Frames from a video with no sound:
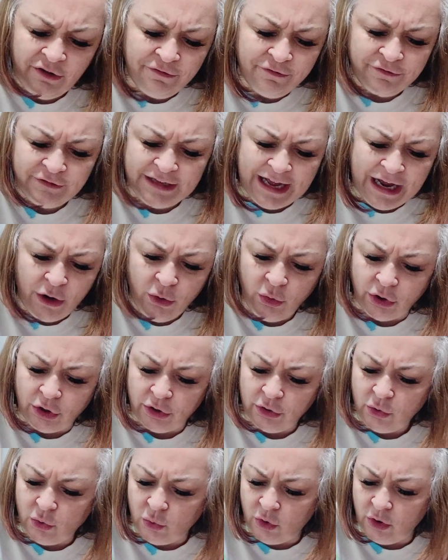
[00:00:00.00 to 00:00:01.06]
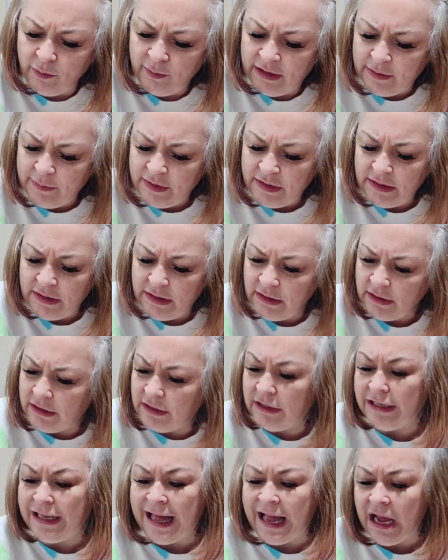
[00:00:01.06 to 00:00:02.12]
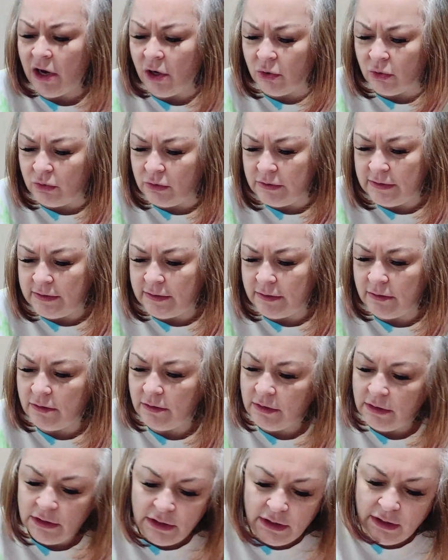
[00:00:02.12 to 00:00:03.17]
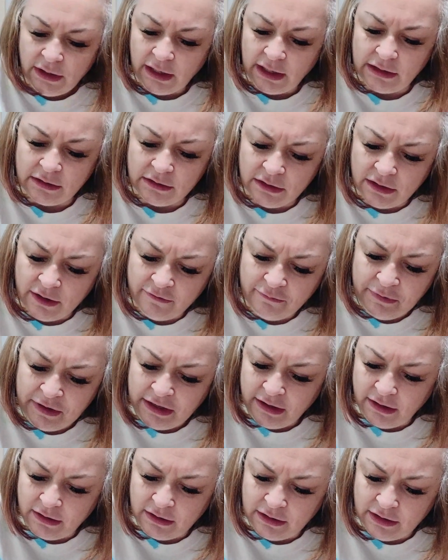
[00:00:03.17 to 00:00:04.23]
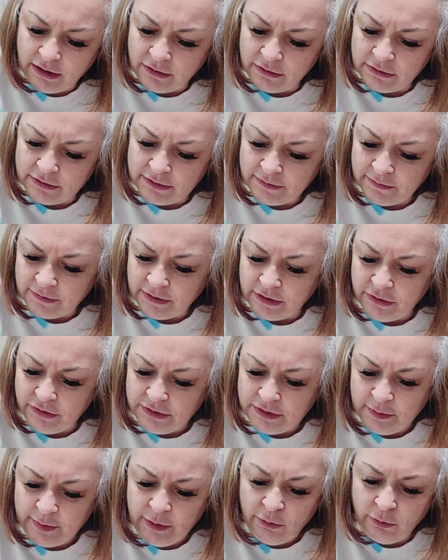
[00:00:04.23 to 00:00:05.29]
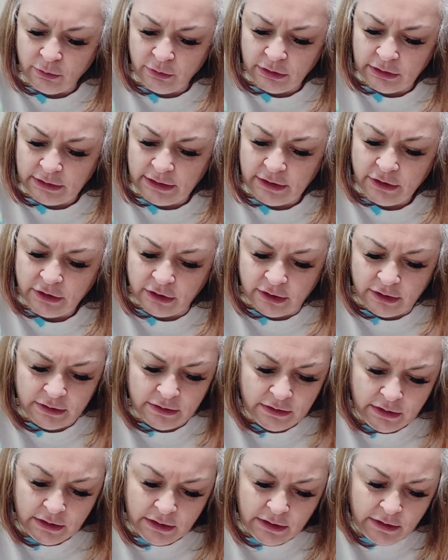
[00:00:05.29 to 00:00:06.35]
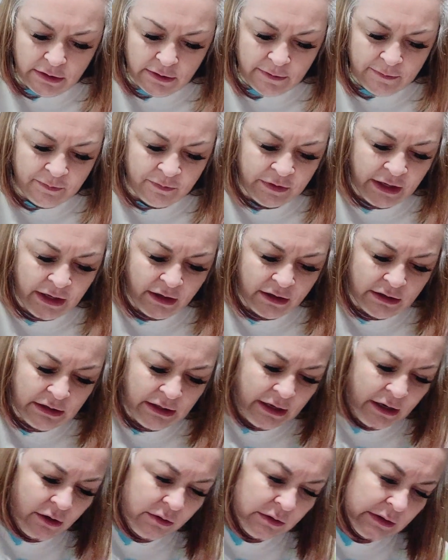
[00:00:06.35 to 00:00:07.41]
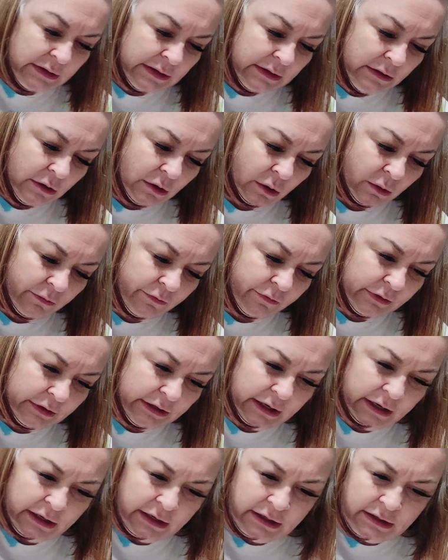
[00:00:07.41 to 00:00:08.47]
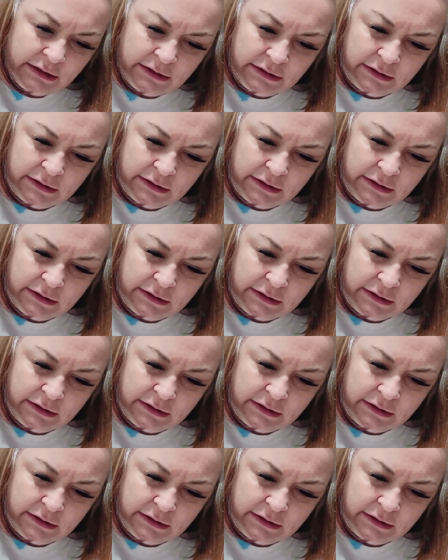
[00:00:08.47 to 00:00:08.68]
flower or maybe clouds. I love making clouds. I used to be really good at clouds. Hopefully that's